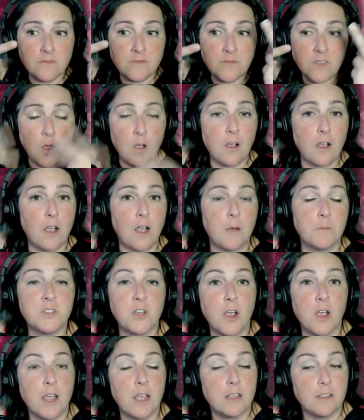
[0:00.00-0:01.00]
Or I'm
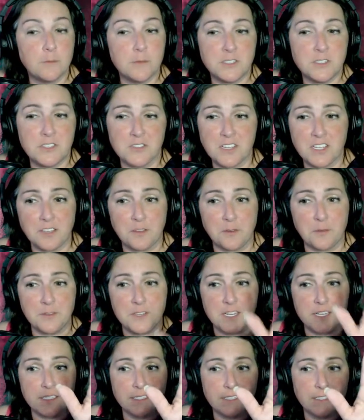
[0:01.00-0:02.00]
sorry, let me do like Cliff
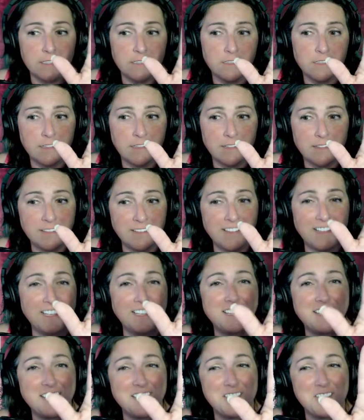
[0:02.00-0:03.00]
does.
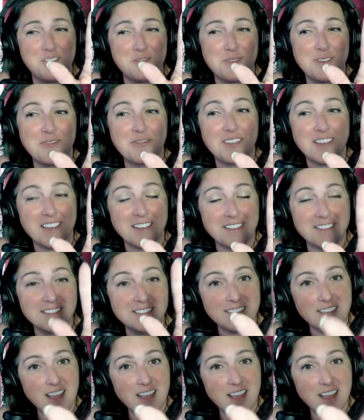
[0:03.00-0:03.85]
3 fingers.